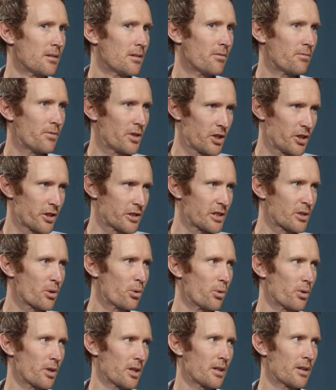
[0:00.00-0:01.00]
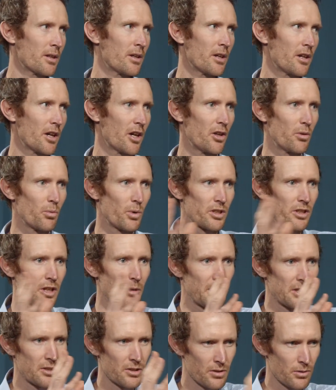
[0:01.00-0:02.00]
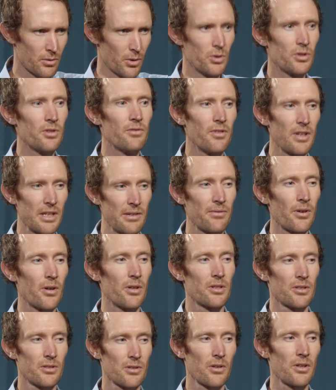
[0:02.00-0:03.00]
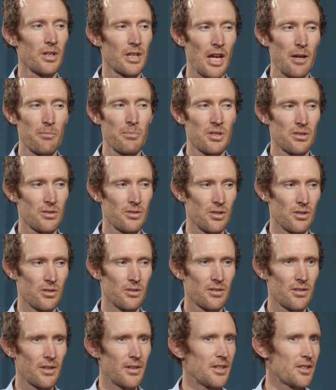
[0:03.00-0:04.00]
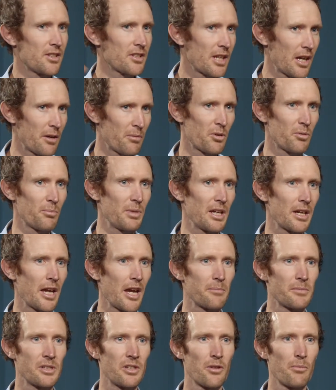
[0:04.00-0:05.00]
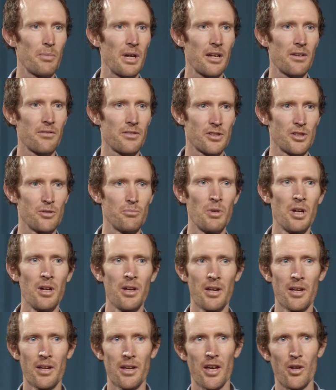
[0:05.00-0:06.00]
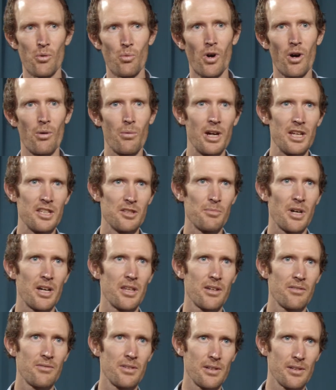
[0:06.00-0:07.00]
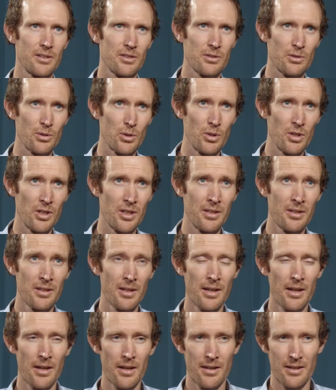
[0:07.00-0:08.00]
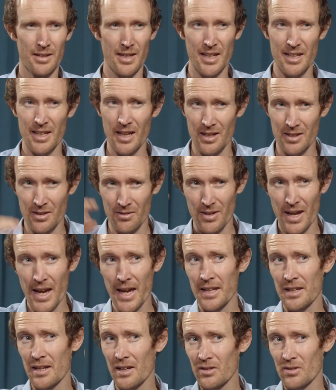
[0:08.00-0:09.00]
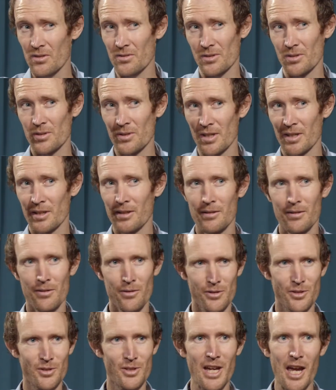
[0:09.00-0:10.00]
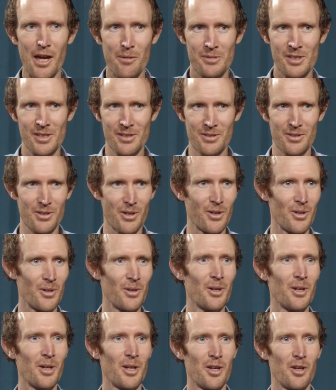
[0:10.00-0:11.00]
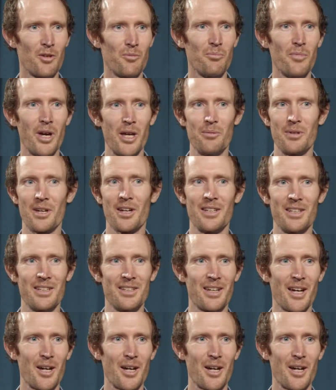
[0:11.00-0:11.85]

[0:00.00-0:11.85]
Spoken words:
video recording in which I'm exclusively focused on the campus students and there just happen to be a camera in the back of the room. In what ways might they feel excluded? Okay, I can't give handouts through the camera, so maybe I need to